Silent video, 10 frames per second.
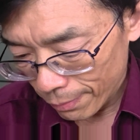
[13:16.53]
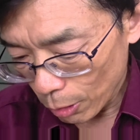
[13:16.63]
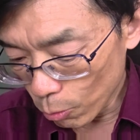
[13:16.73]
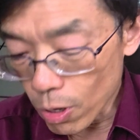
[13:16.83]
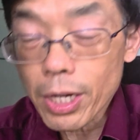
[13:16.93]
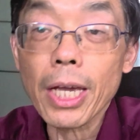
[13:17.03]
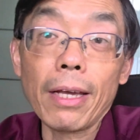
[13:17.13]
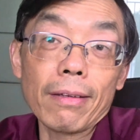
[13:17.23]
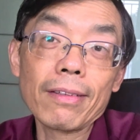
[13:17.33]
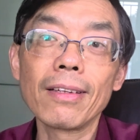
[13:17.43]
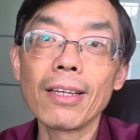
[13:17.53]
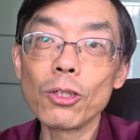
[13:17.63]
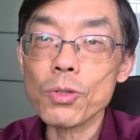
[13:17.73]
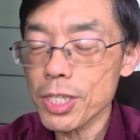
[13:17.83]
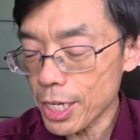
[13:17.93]

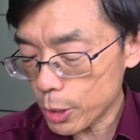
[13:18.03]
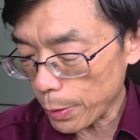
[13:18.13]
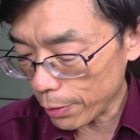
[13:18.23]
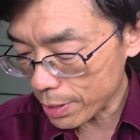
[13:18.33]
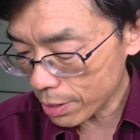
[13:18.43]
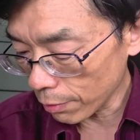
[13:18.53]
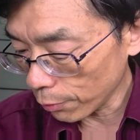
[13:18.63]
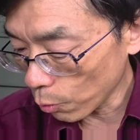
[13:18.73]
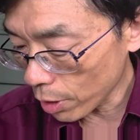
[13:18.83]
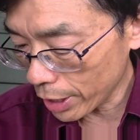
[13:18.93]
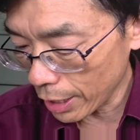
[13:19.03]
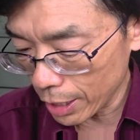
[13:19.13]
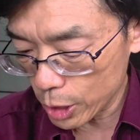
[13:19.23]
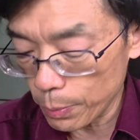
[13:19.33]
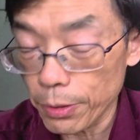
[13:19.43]
lose the experience of working
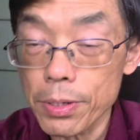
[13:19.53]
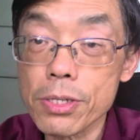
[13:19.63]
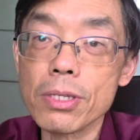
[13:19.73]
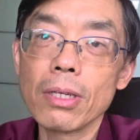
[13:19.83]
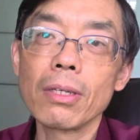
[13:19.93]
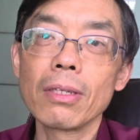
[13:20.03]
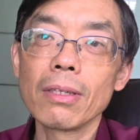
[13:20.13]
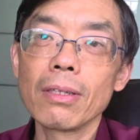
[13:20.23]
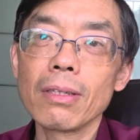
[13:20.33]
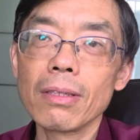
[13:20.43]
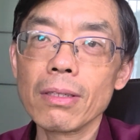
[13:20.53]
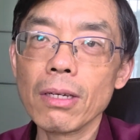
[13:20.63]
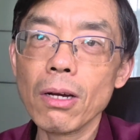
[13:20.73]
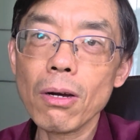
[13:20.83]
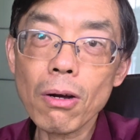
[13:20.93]
experience.
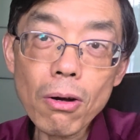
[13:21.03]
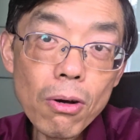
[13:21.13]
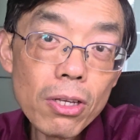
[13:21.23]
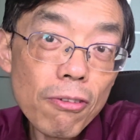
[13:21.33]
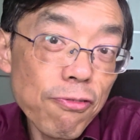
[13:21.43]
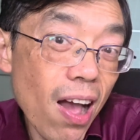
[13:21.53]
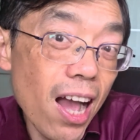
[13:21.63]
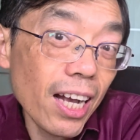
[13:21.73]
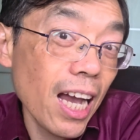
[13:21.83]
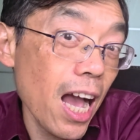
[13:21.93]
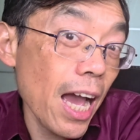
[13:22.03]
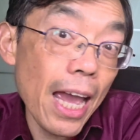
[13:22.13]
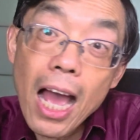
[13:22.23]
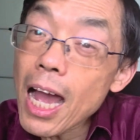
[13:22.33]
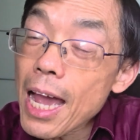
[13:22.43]
Who the fuck?
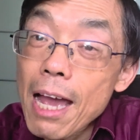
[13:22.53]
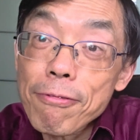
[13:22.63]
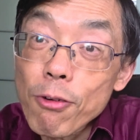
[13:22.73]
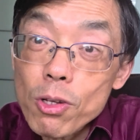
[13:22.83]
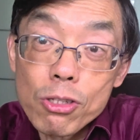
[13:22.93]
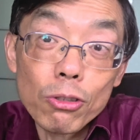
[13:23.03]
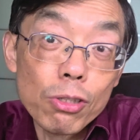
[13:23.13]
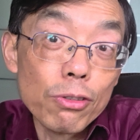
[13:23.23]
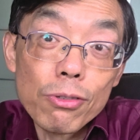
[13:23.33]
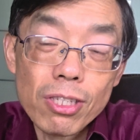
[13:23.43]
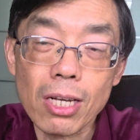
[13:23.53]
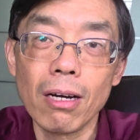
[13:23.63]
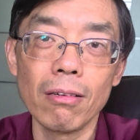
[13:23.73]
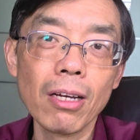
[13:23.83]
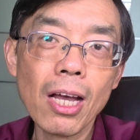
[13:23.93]
I force you to do
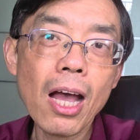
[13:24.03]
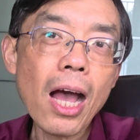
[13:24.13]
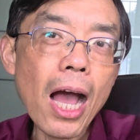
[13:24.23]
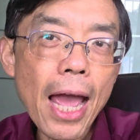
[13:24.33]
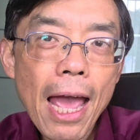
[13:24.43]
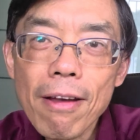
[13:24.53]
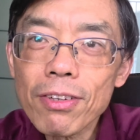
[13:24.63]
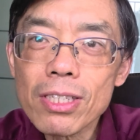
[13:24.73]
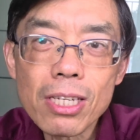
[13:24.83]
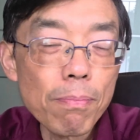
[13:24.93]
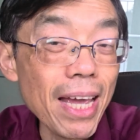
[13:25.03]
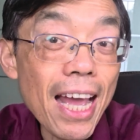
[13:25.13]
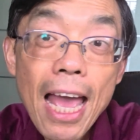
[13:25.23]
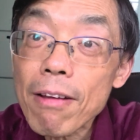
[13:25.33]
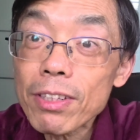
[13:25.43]
so.
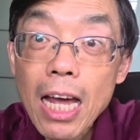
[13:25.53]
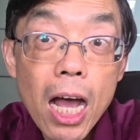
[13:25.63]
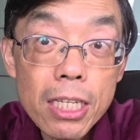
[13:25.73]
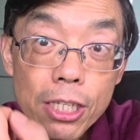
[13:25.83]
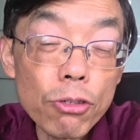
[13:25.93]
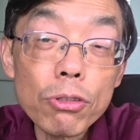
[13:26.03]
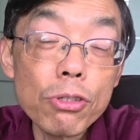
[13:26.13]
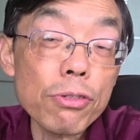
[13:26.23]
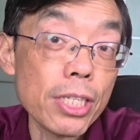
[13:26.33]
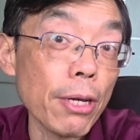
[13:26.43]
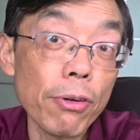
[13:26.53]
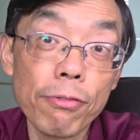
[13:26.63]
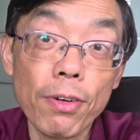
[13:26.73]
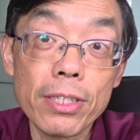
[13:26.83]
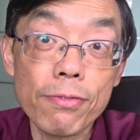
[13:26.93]
Men haven't asked you to
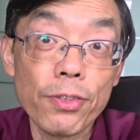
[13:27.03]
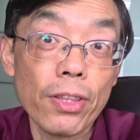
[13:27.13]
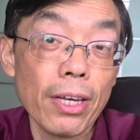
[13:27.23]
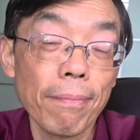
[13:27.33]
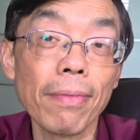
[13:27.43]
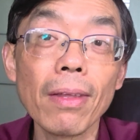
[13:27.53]
sacrifice for them.